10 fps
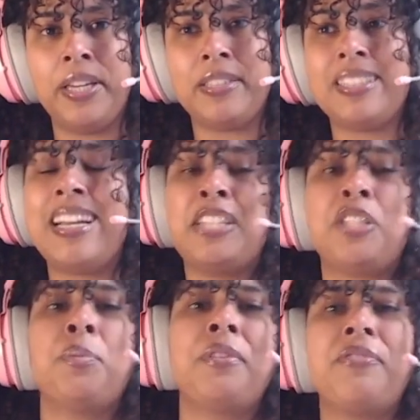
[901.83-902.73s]
to catch
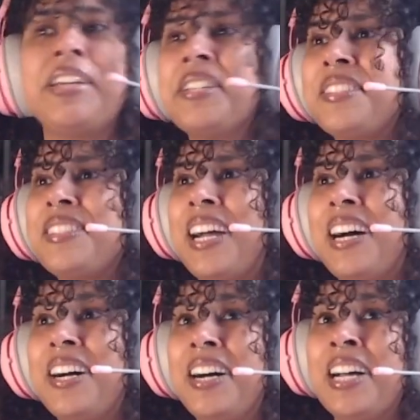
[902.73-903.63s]
up on things that
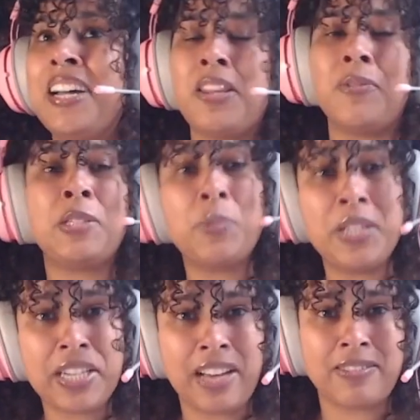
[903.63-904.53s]
I otherwise
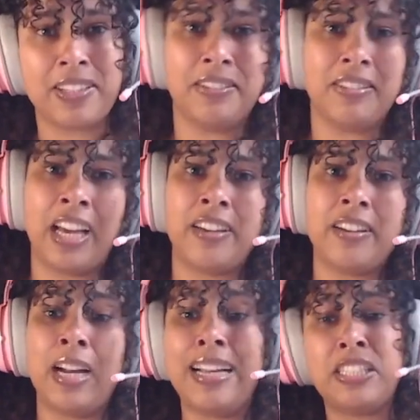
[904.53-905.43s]
wouldn't have done. Like,
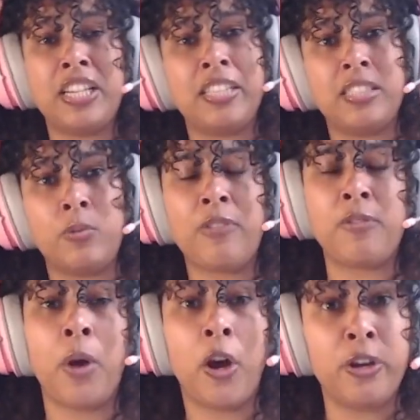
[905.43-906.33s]
I actually get to work
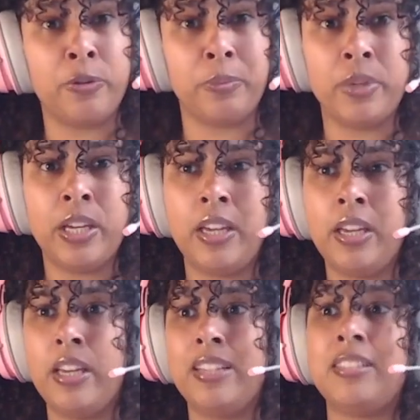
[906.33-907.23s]
from home
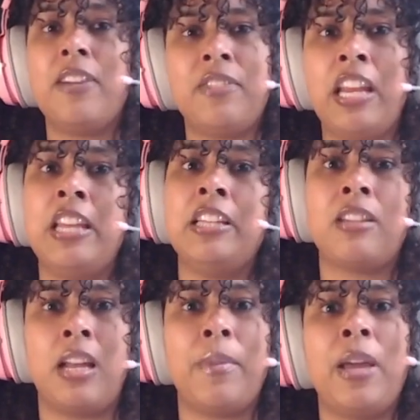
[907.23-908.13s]
indefinitely
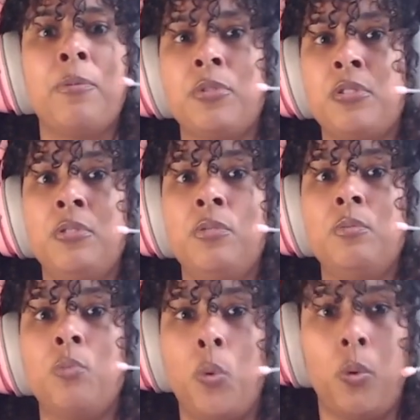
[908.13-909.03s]
until I'm able to
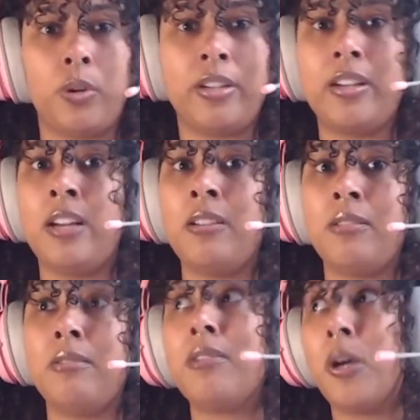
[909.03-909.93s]
walk and
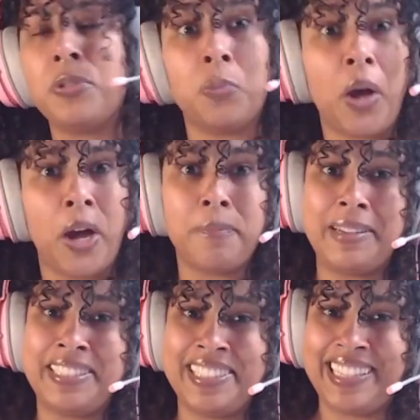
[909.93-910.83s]
go to work,
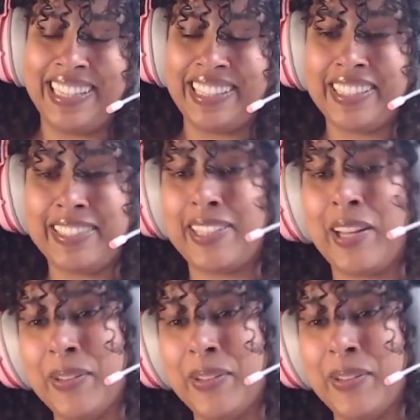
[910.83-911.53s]
basically. So